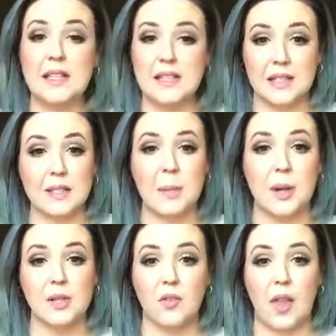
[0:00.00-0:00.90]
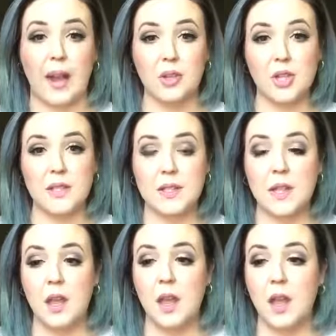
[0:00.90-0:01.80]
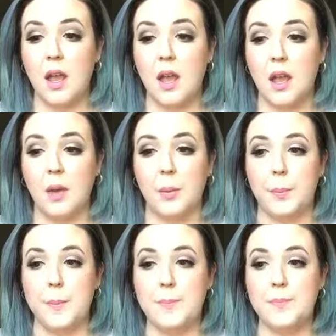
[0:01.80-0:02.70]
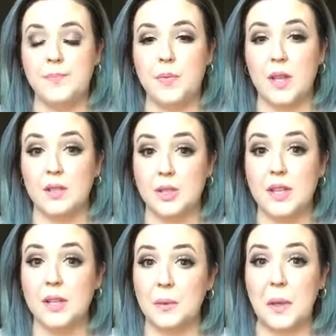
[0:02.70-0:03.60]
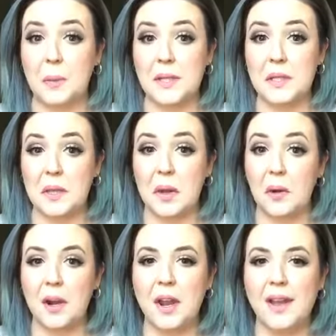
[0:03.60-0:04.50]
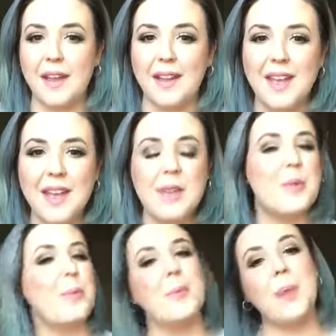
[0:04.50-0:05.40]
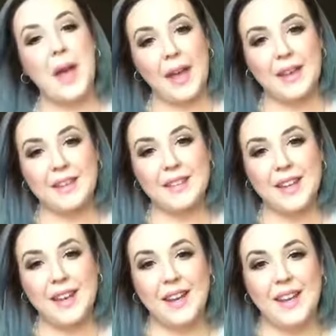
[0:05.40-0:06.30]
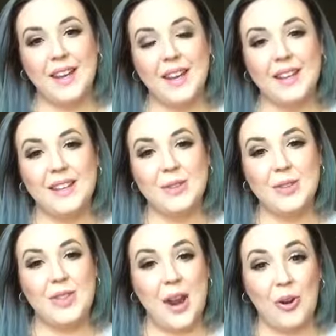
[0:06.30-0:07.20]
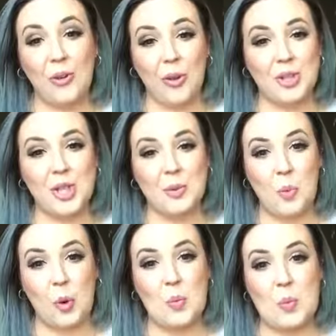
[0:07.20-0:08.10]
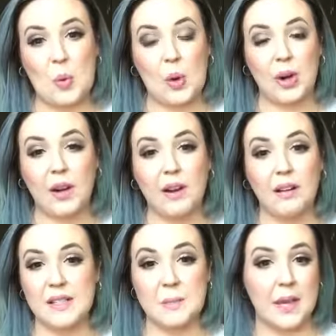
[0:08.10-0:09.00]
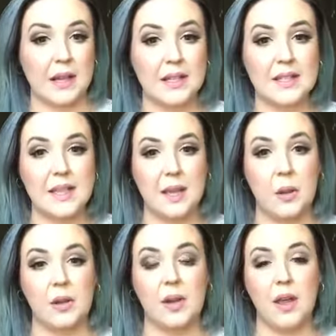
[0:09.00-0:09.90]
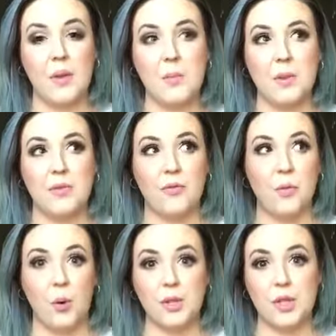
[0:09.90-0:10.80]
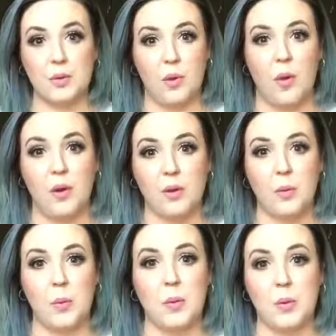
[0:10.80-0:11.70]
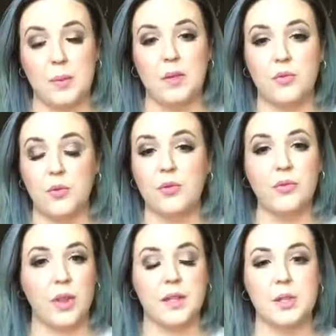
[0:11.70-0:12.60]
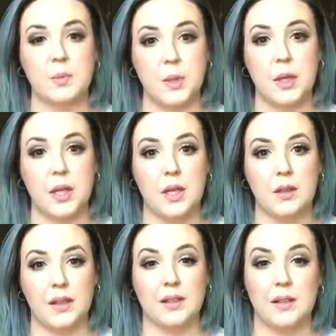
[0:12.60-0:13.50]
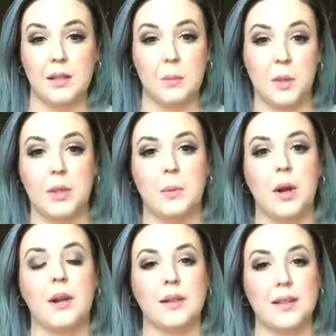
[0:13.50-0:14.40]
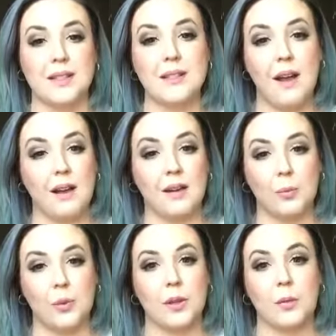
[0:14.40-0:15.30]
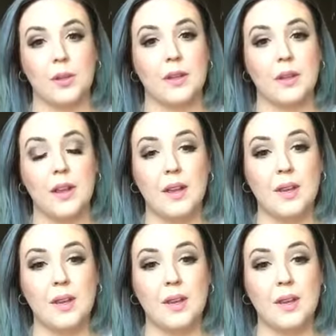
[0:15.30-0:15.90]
6 pairs of lashes. That should tell you how amazing they are. But they are launching more and more cosmetics, and before too long we will be a full-fledged beauty, like an indie beauty brand, and that's kind of really